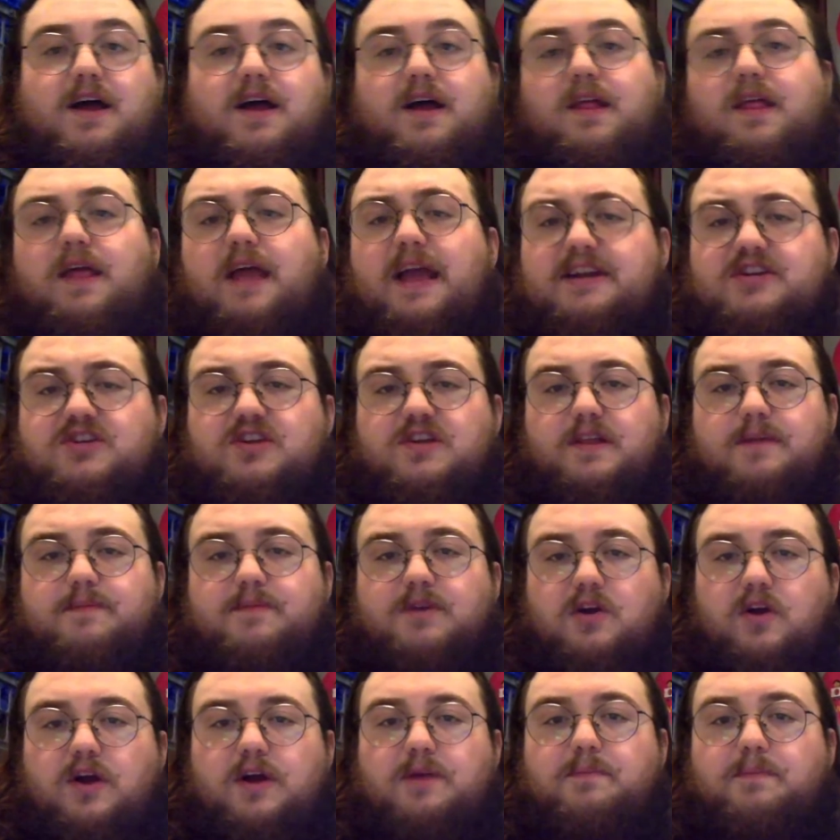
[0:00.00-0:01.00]
actually, let me
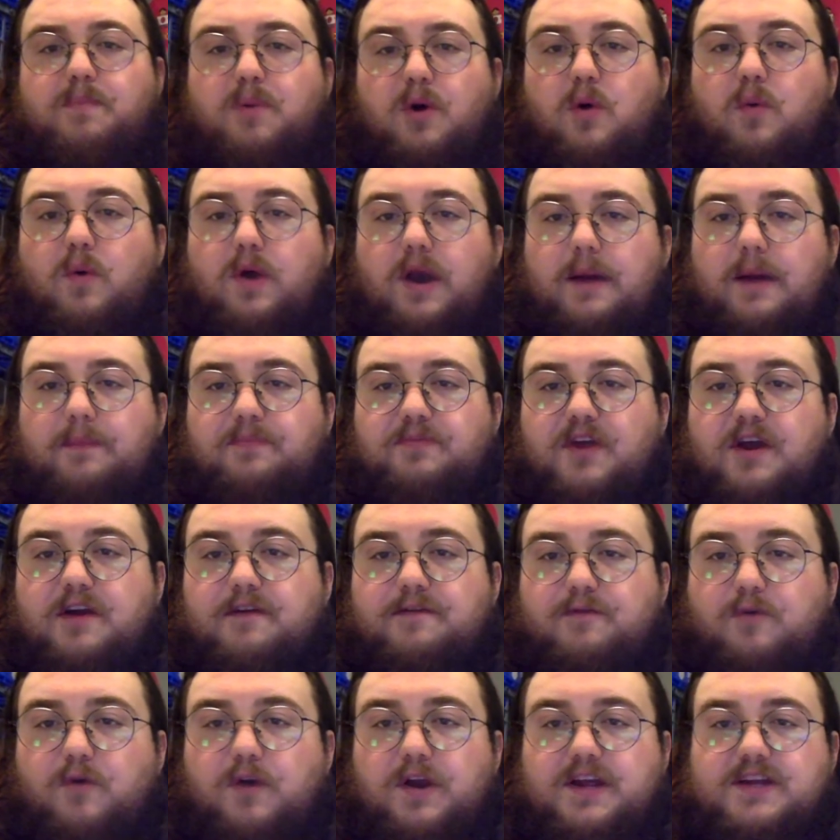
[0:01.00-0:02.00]
go ahead and put one up there
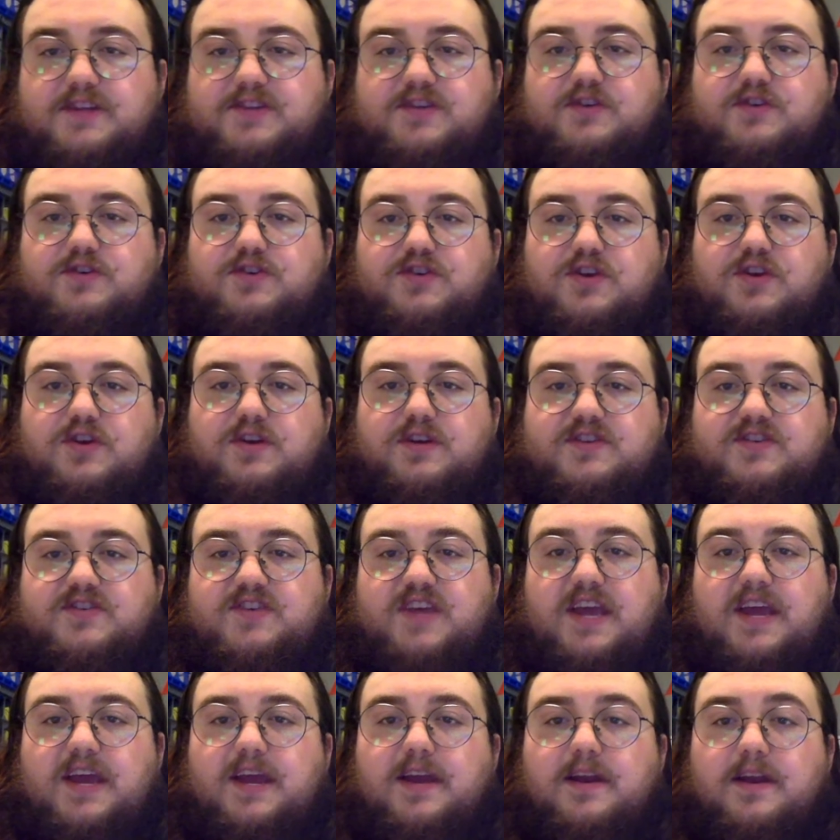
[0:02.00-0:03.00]
for you too so you can
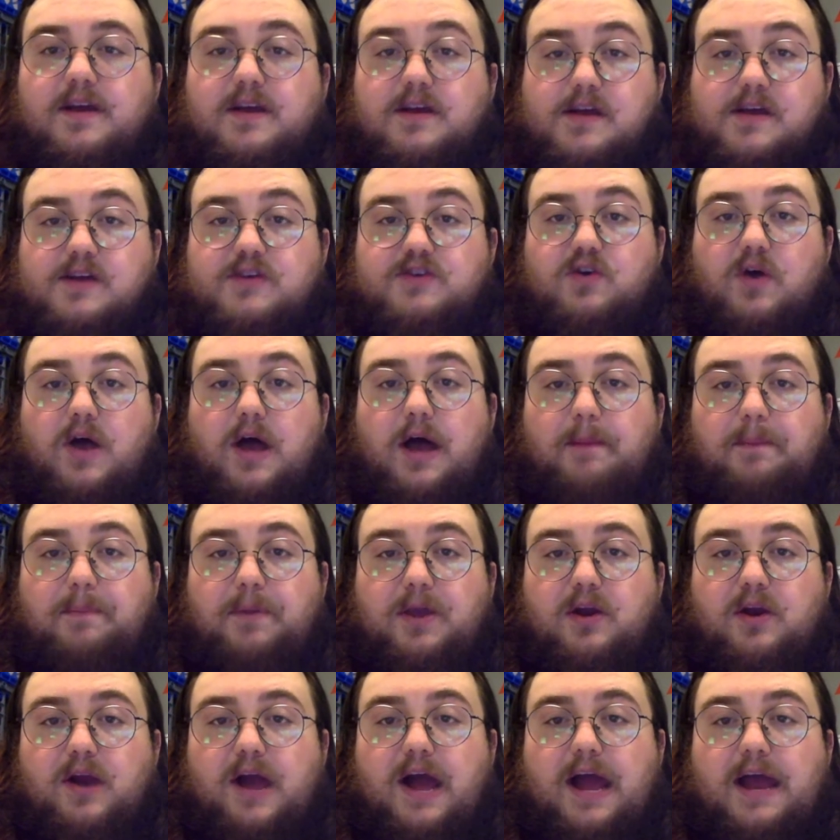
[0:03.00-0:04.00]
see it. So up
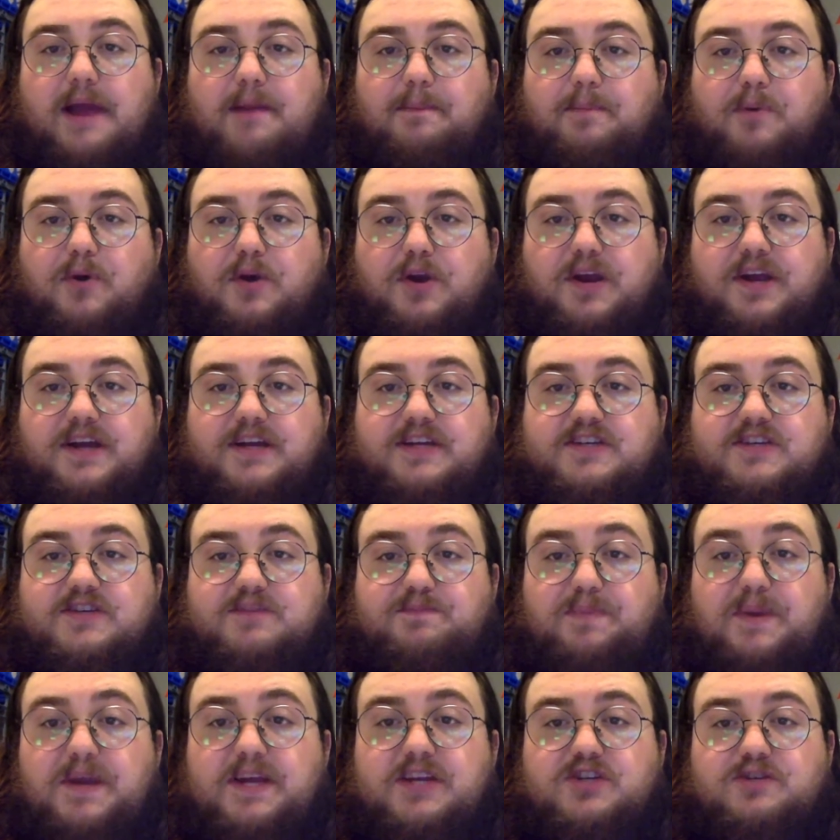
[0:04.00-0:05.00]
here, I am putting a
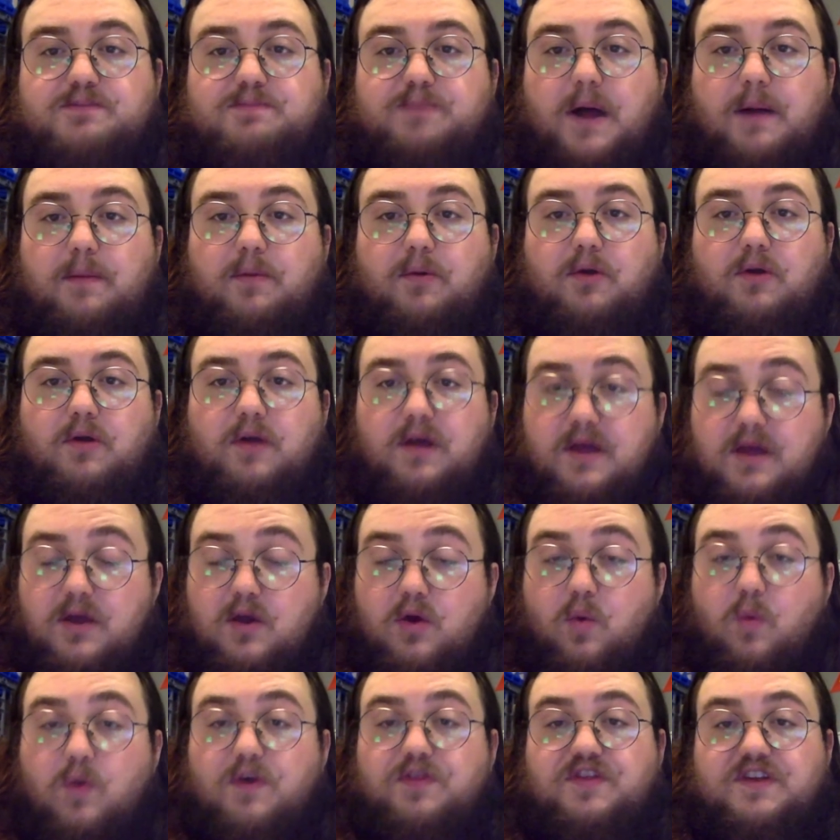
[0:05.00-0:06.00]
speech bubble
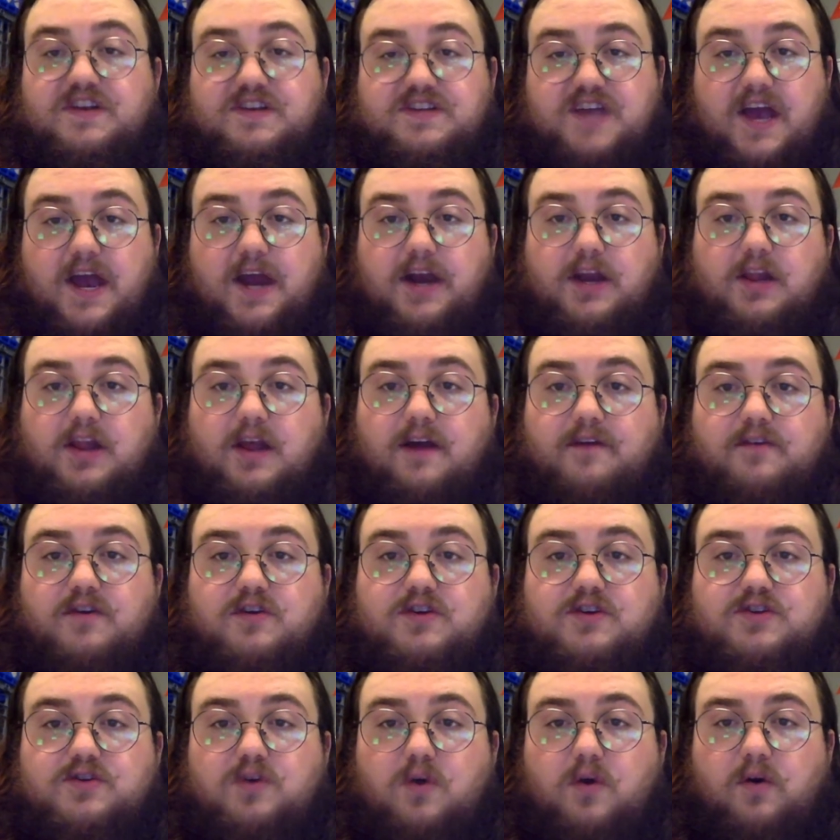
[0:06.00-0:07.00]
with the title of our
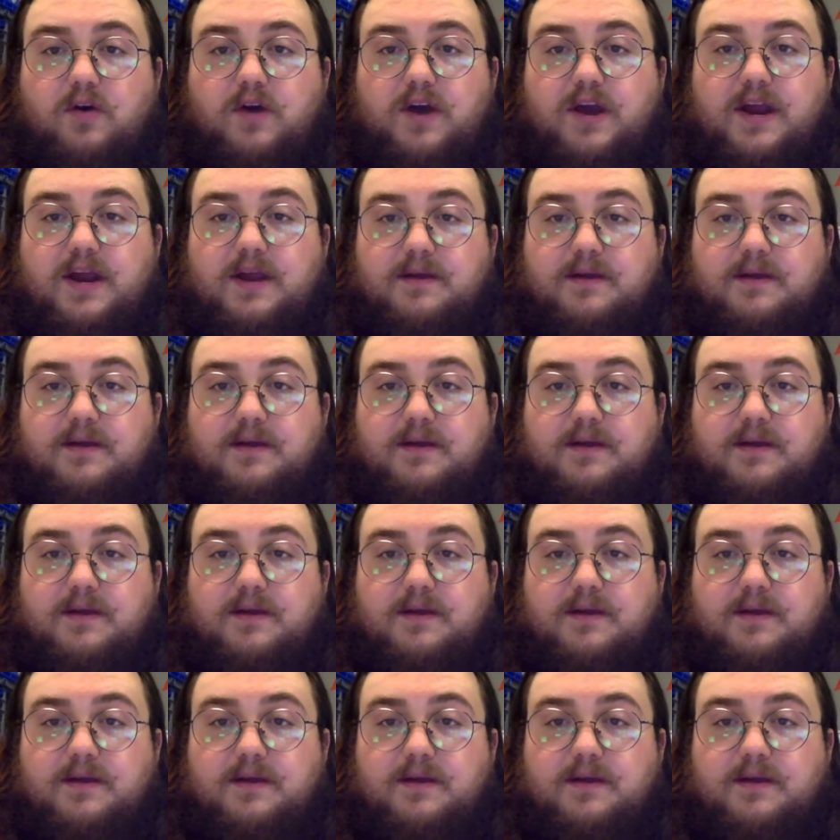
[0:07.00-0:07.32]
story.